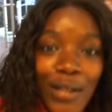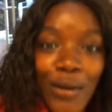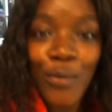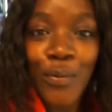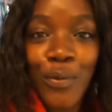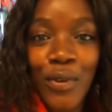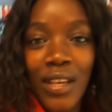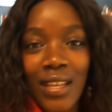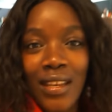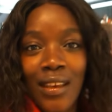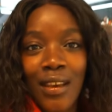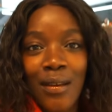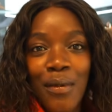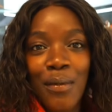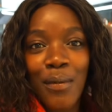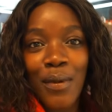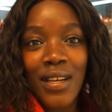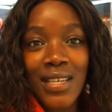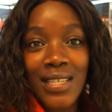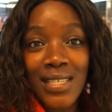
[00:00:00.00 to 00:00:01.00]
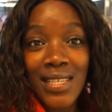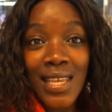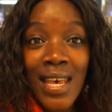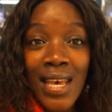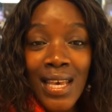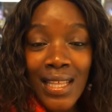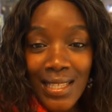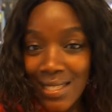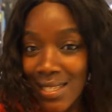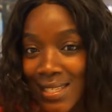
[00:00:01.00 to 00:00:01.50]
hope you can hear me because
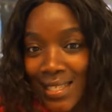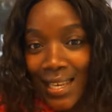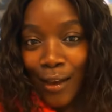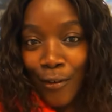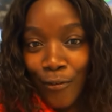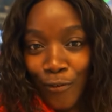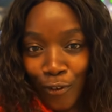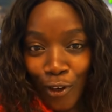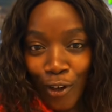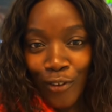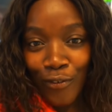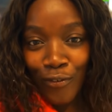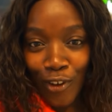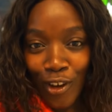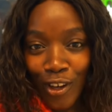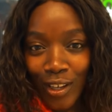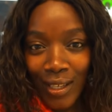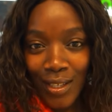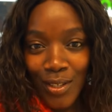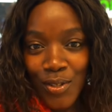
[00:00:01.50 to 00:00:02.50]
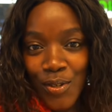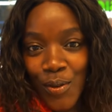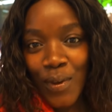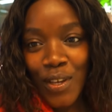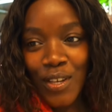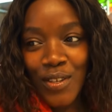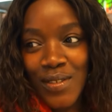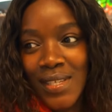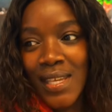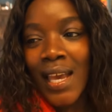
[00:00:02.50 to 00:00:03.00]
this is like full-on vlogging, so
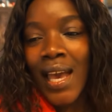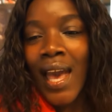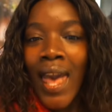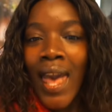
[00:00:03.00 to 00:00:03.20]
we're using